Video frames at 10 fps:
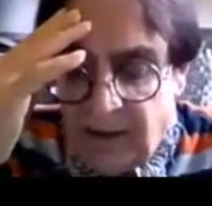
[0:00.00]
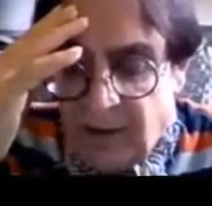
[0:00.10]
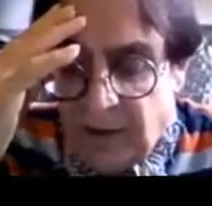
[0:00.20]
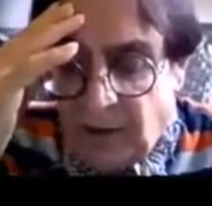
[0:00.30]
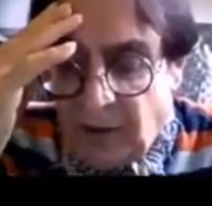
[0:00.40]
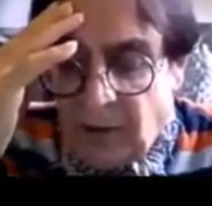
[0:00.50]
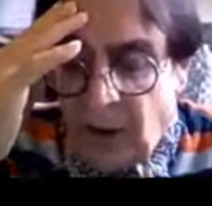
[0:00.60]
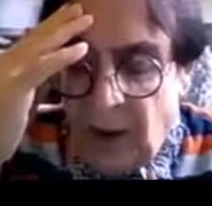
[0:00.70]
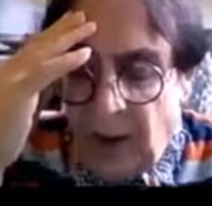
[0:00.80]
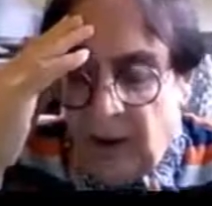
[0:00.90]
given to
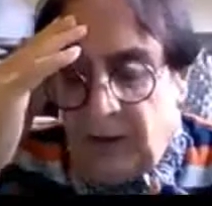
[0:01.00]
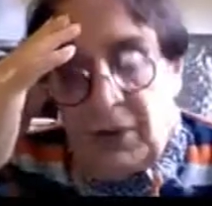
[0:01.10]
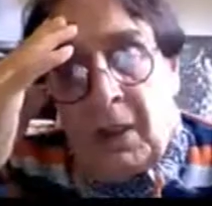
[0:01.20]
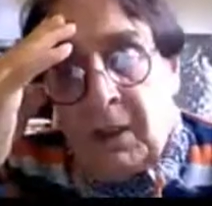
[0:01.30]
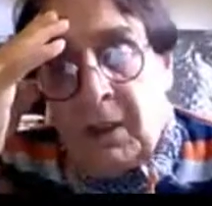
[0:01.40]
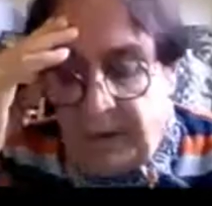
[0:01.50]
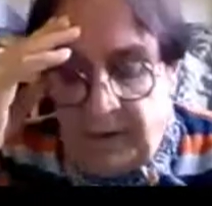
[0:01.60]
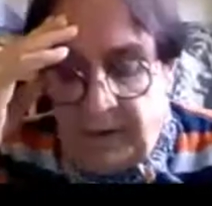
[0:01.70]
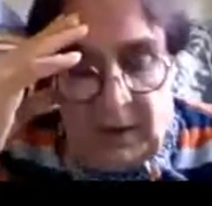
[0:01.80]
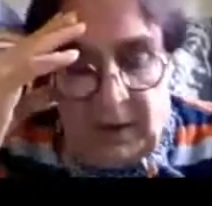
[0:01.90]
John
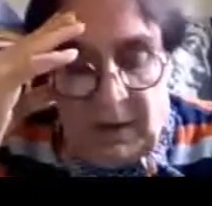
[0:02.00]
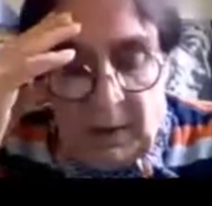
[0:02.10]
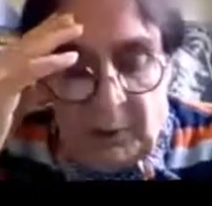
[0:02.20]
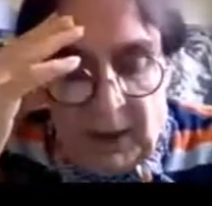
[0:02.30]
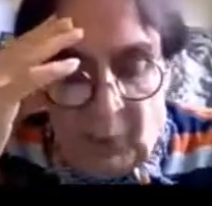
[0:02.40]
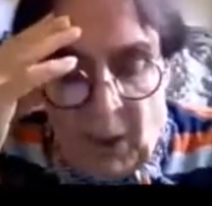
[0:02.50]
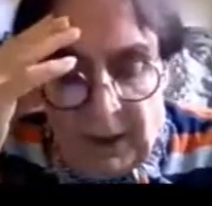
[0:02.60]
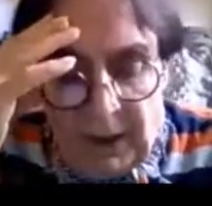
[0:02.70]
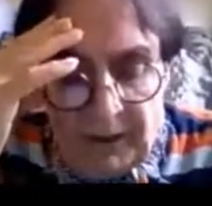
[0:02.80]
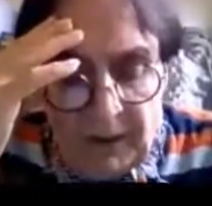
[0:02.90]
Alden by
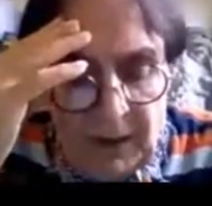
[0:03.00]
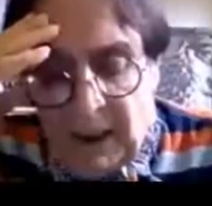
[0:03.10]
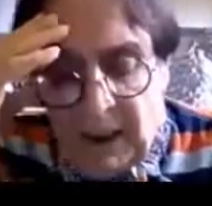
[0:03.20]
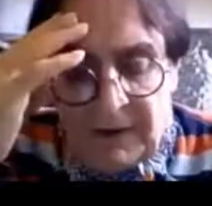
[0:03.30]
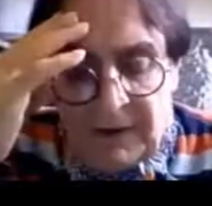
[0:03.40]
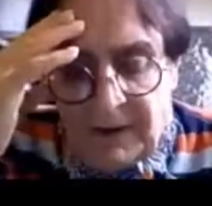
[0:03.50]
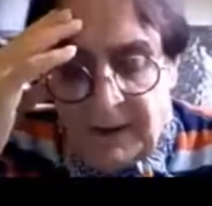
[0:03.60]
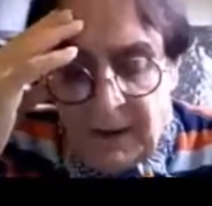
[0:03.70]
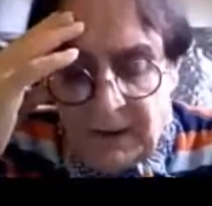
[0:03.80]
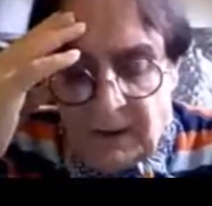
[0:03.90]
White, he
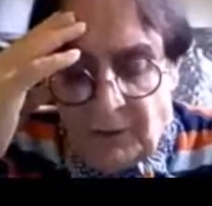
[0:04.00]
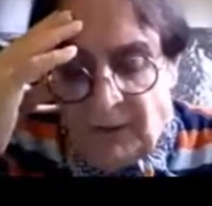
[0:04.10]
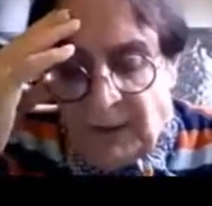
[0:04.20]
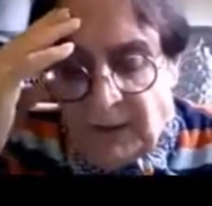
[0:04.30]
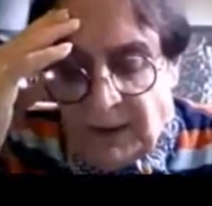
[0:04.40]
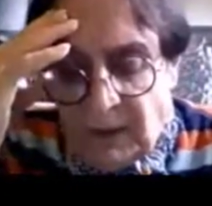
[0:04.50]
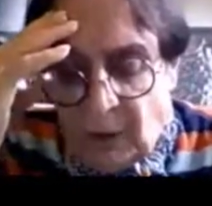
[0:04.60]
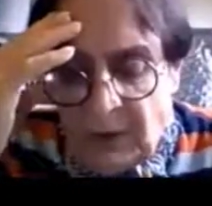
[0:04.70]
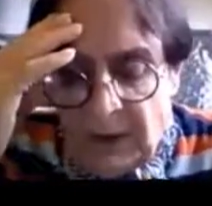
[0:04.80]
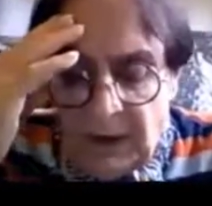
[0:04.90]
succeeded to visit
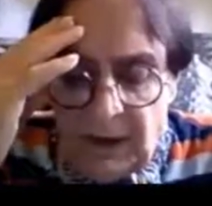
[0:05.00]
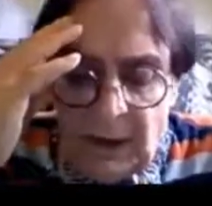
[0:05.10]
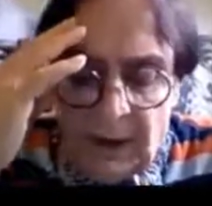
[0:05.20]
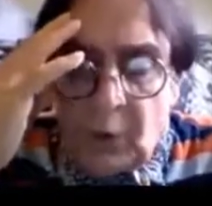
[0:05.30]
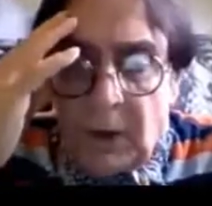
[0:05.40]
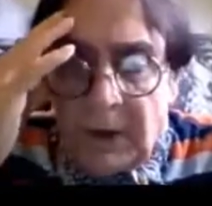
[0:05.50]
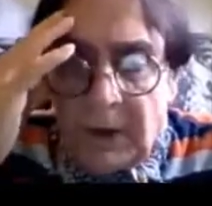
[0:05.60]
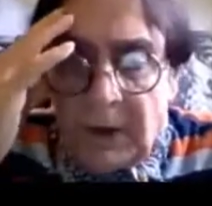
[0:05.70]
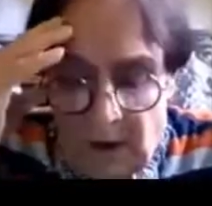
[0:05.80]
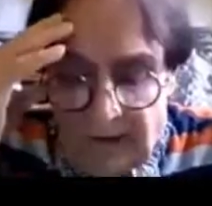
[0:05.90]
only
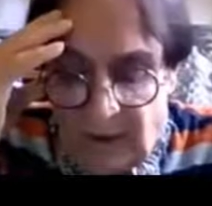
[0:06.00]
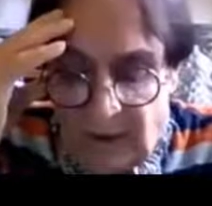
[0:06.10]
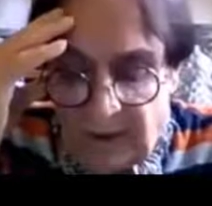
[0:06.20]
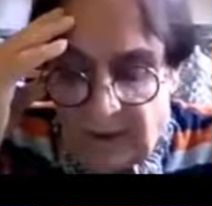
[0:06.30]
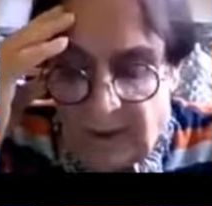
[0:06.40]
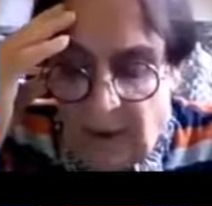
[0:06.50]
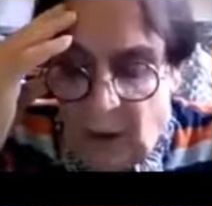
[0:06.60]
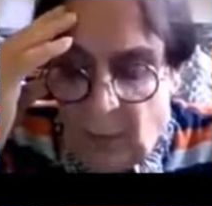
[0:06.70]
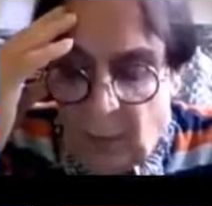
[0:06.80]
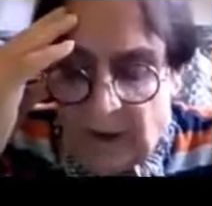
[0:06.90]
29 sites,
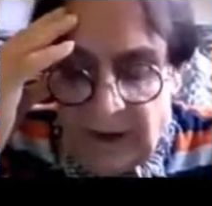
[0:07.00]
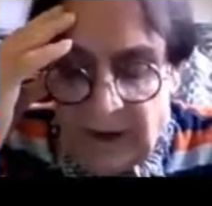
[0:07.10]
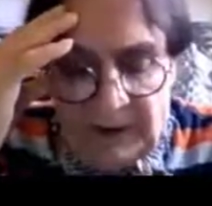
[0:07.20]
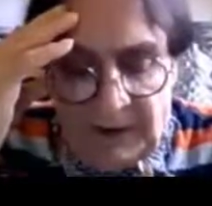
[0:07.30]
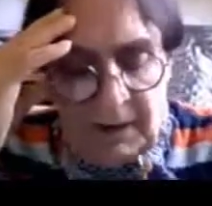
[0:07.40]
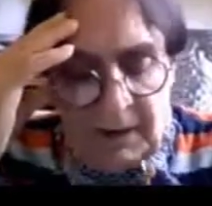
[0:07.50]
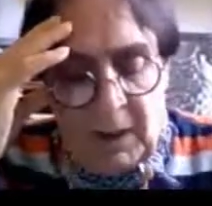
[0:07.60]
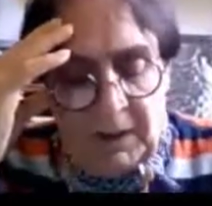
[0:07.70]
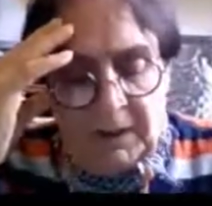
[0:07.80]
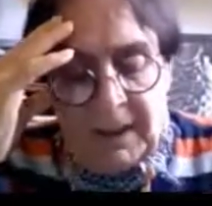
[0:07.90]
but did not
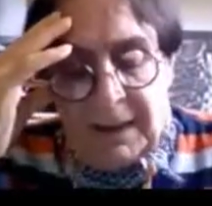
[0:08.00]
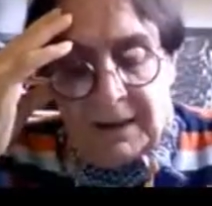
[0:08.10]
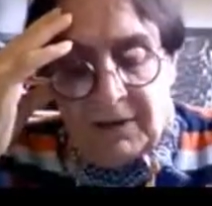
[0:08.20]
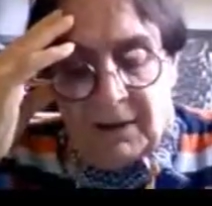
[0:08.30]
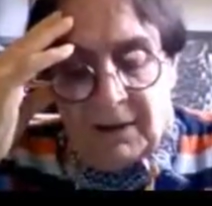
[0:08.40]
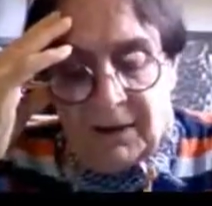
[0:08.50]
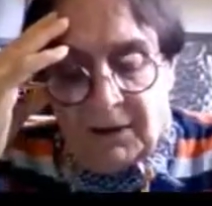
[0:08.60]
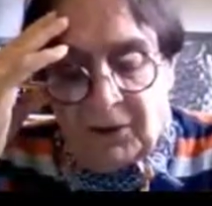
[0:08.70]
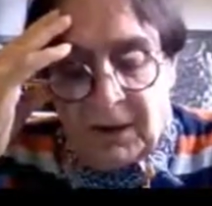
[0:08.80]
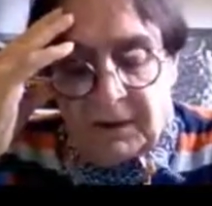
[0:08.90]
find
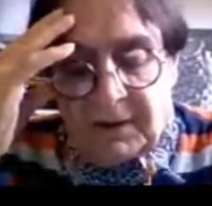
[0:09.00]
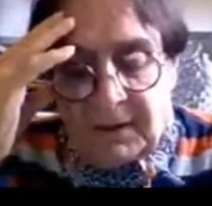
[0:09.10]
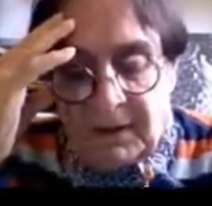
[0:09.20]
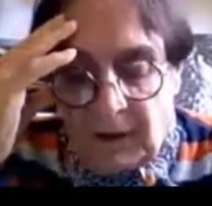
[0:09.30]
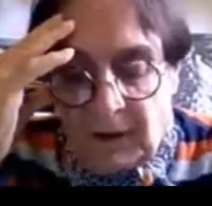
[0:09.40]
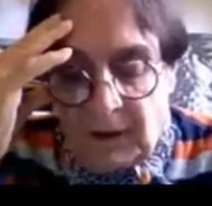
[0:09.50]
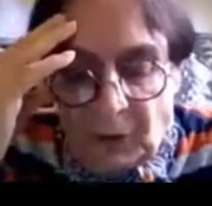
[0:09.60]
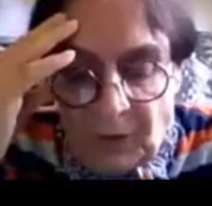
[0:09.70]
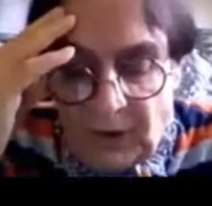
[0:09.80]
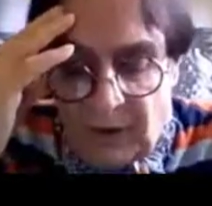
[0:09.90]
characteristic shares of
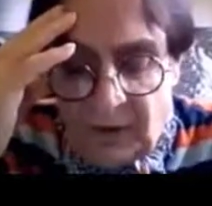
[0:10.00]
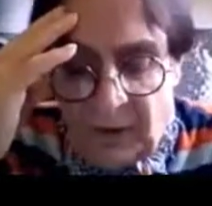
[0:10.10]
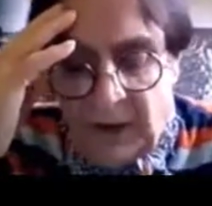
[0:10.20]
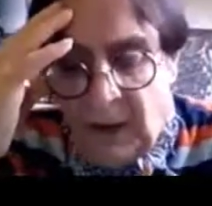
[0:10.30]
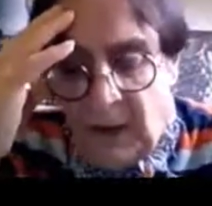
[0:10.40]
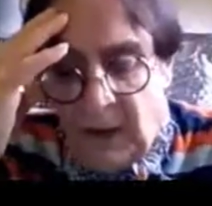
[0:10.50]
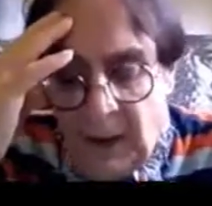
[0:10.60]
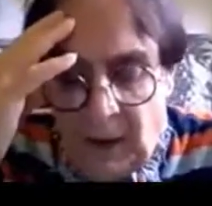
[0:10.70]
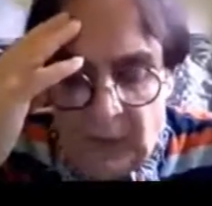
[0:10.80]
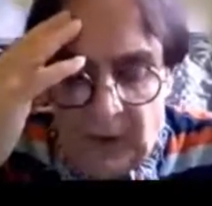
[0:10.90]
Susa III
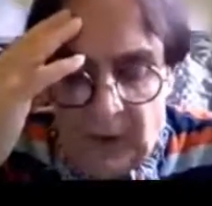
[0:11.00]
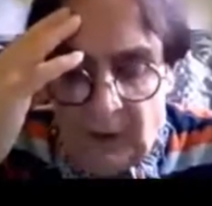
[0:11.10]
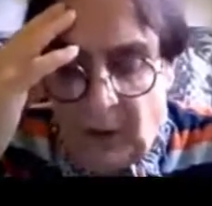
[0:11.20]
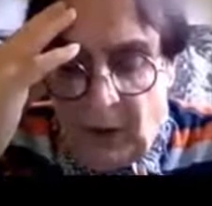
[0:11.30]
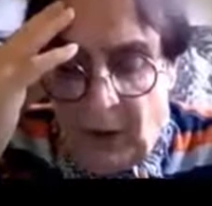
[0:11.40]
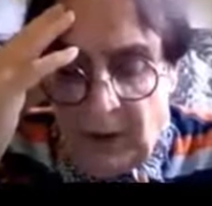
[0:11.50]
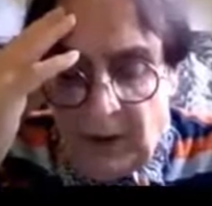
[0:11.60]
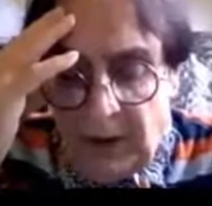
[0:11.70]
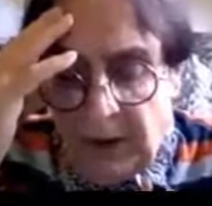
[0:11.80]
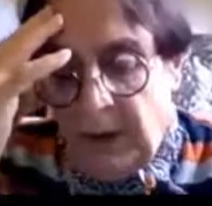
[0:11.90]
period
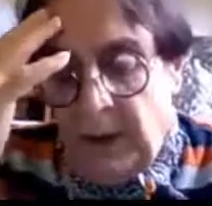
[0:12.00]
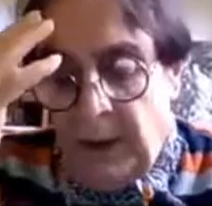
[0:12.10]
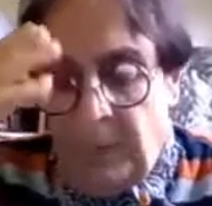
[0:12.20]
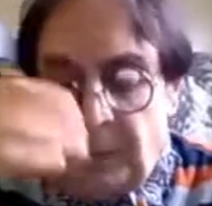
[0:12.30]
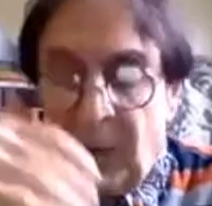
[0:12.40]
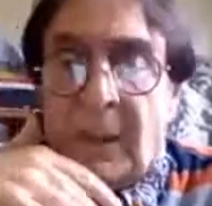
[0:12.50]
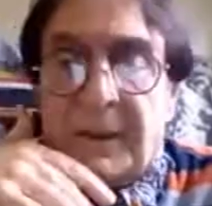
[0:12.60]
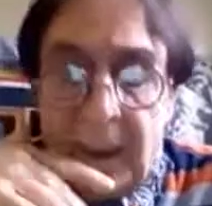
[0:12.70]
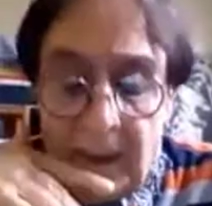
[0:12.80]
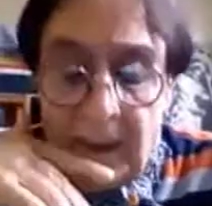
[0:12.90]
on
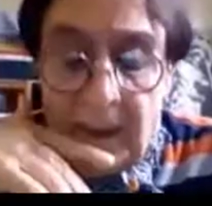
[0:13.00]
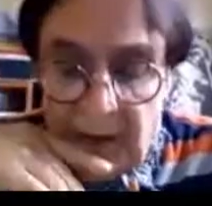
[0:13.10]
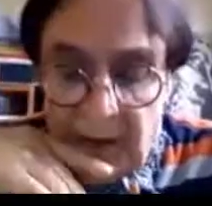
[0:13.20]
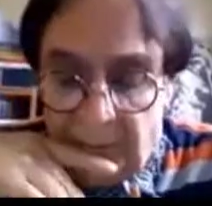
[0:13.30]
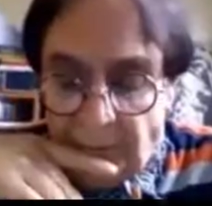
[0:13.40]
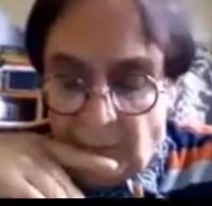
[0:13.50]
10 of them.